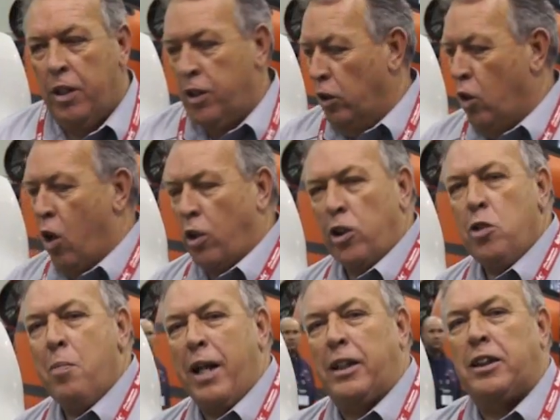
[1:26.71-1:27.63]
The longer
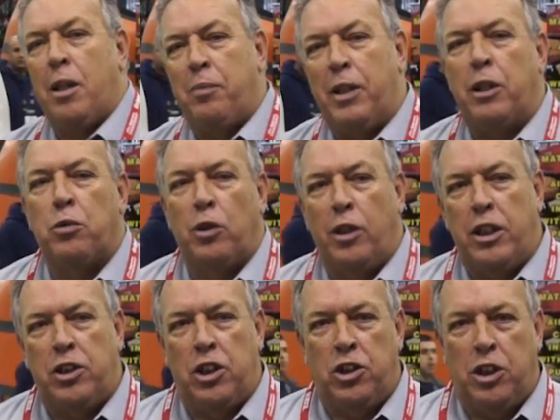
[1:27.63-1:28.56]
you make something in
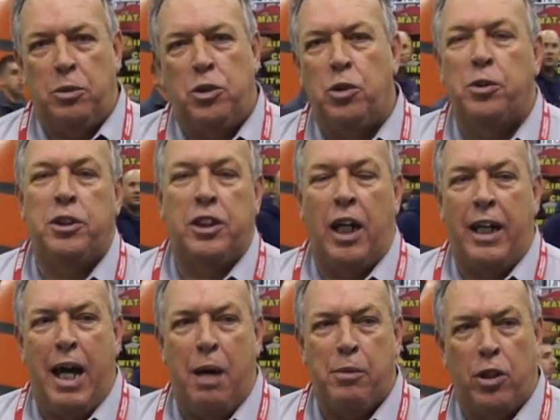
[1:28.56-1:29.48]
relationship to its
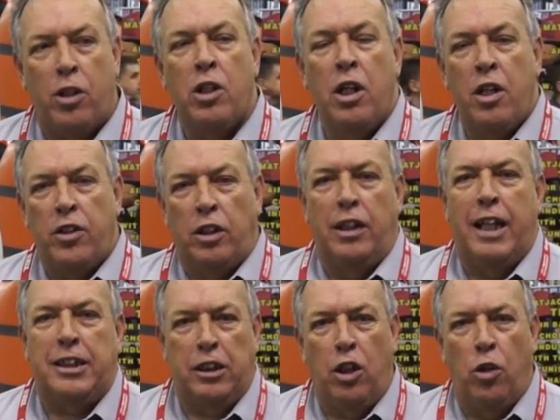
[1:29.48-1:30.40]
diameter, the
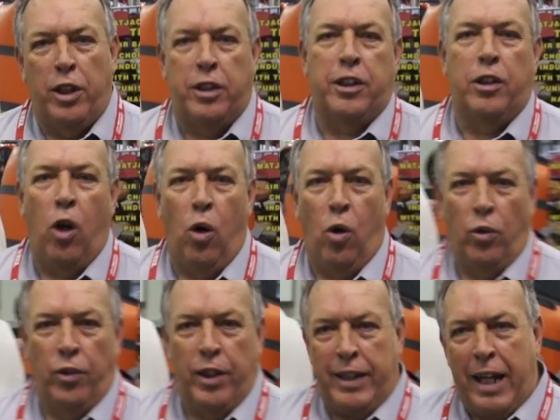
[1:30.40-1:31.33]
less load it can hold.
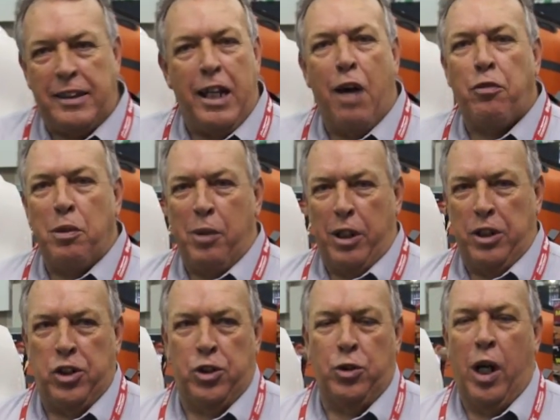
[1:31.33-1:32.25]
And that's
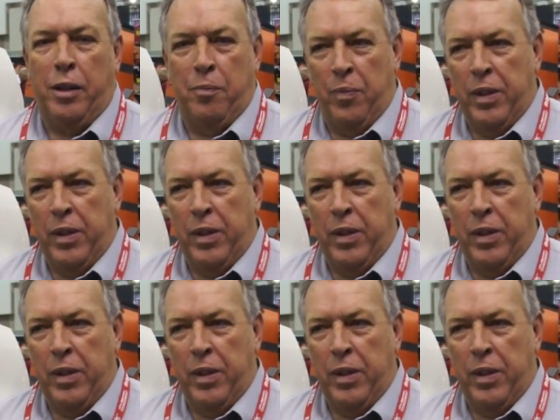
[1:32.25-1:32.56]
everybody's strut.